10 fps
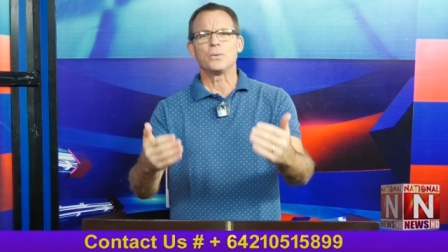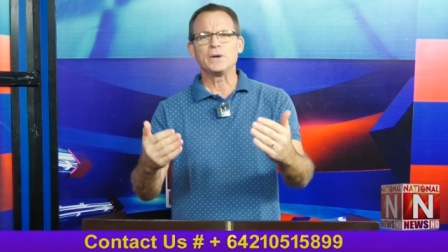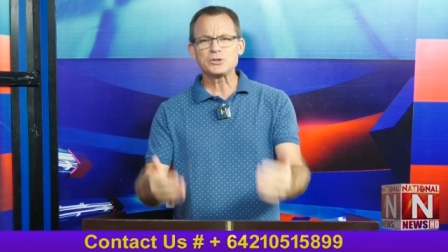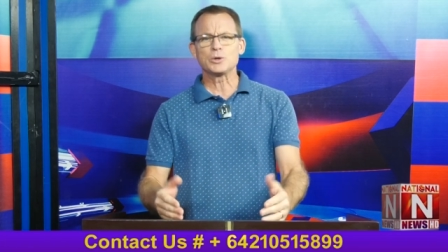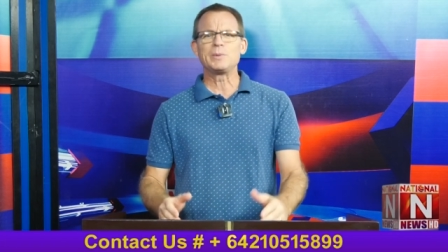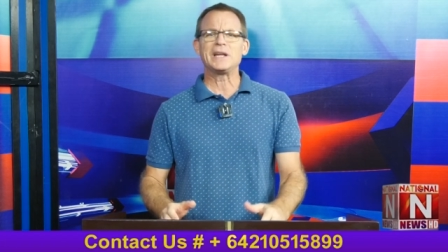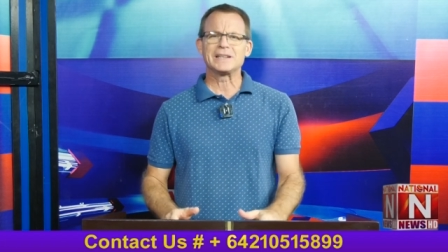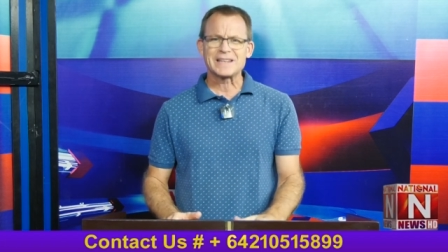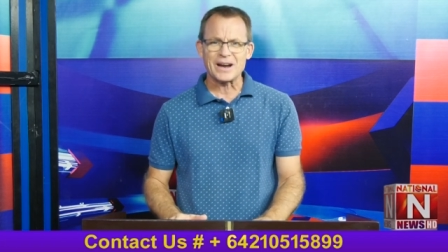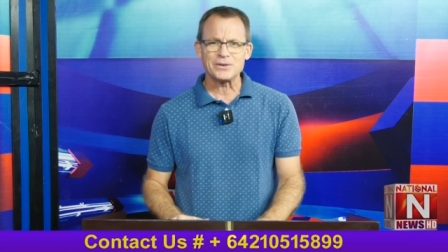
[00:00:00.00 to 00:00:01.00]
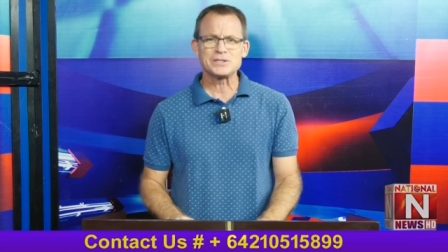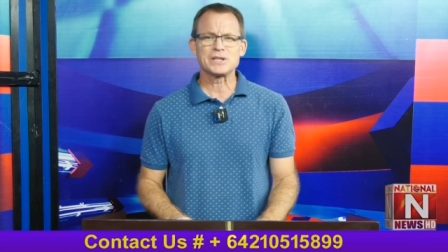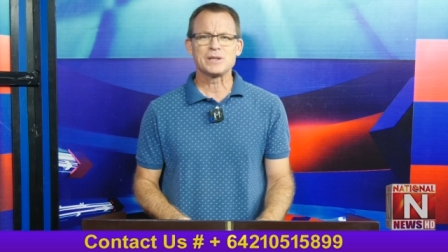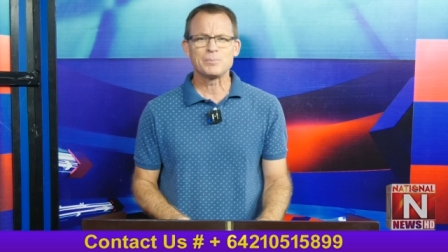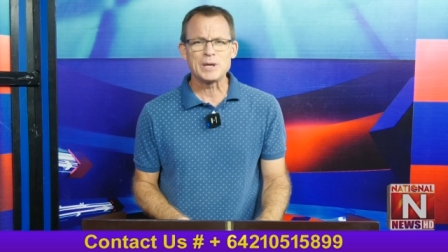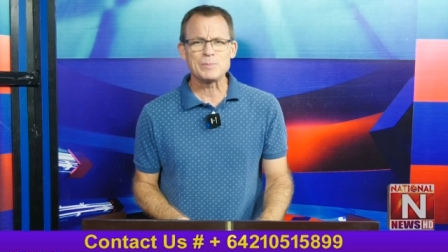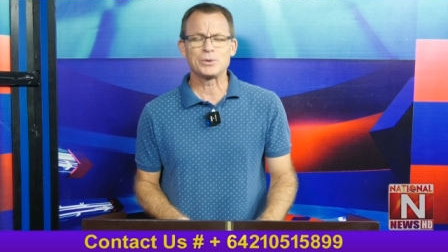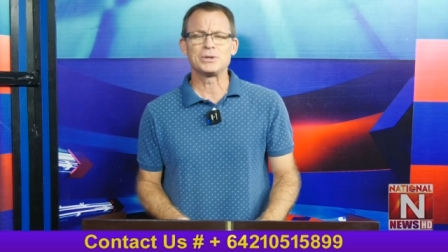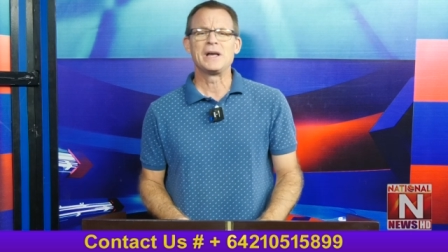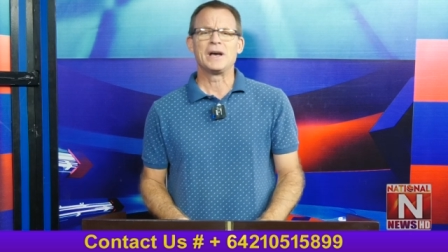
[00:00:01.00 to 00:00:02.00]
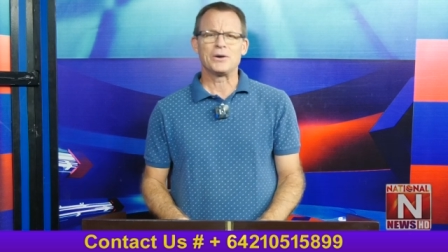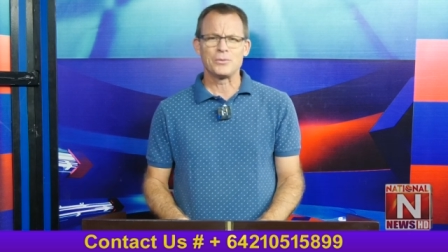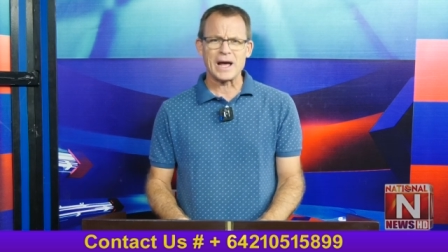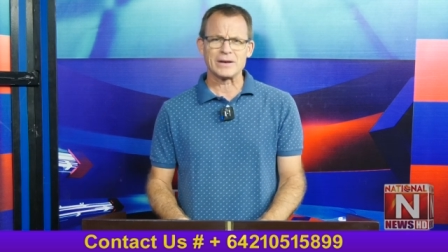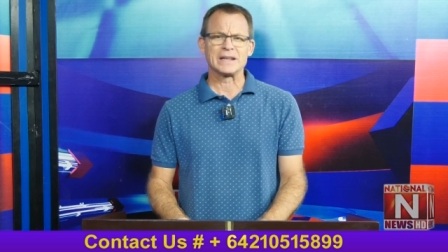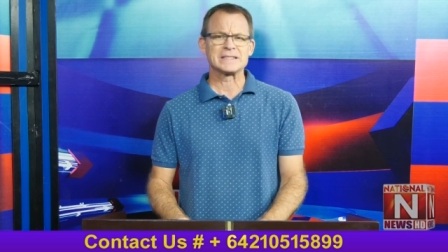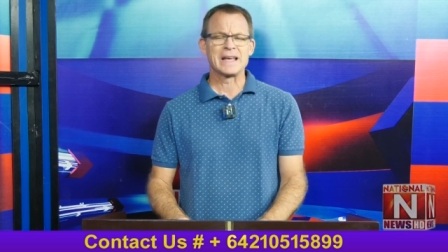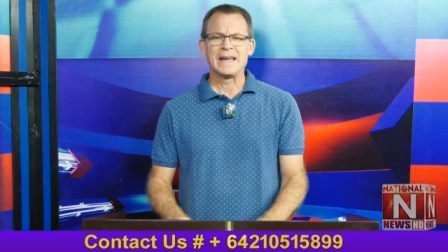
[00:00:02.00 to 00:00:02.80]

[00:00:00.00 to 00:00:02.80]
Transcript: we should be encouraging the people around us.